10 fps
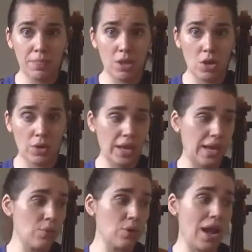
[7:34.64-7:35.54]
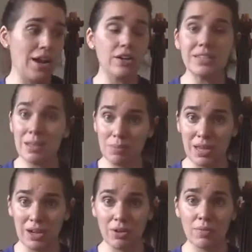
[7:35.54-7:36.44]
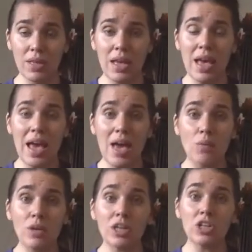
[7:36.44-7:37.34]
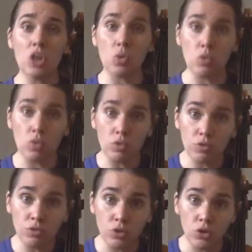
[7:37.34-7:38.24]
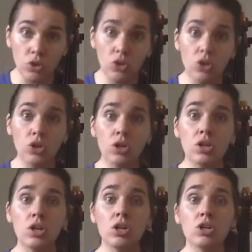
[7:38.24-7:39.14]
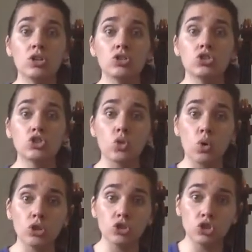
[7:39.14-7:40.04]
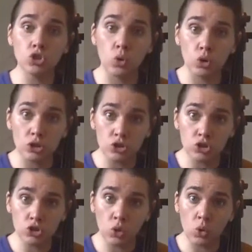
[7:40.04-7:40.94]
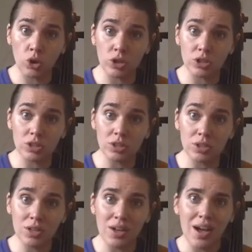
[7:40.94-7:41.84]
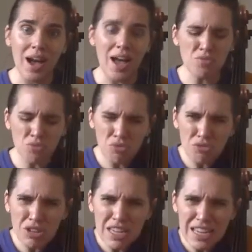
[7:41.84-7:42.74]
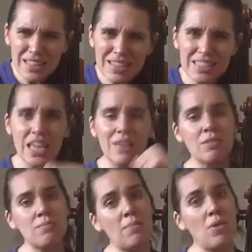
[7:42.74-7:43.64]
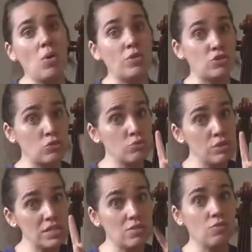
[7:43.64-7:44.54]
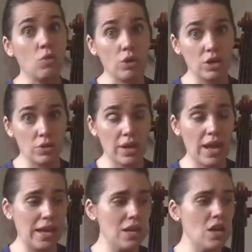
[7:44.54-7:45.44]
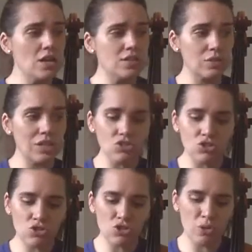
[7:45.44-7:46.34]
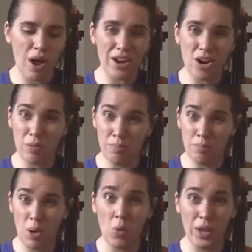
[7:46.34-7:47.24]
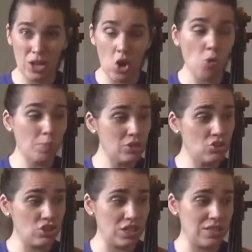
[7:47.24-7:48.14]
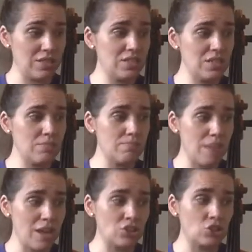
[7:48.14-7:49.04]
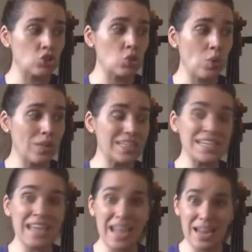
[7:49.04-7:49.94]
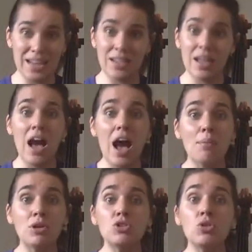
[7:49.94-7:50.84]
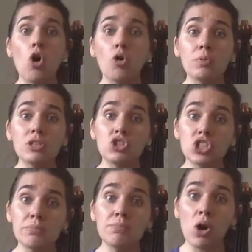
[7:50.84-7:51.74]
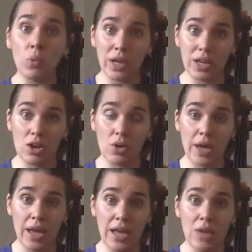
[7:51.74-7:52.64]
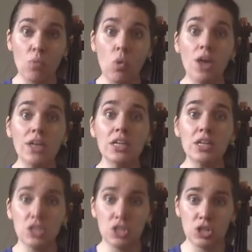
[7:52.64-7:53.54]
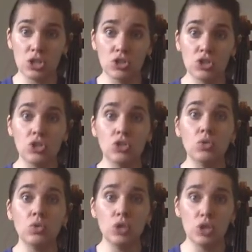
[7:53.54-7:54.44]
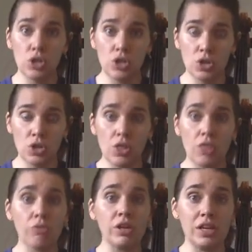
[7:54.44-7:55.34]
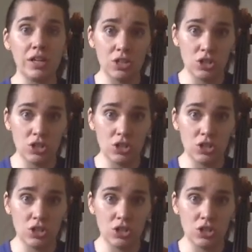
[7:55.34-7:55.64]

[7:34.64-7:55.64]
Okay, we're at our tip here, and we're gonna go full, short, short, short. I'm really saving my bow, and there's a reason for it, okay? So let's just try our bowing, open G. This is measure 28. I'm gonna do open G bowing, okay? 1, 2, 3.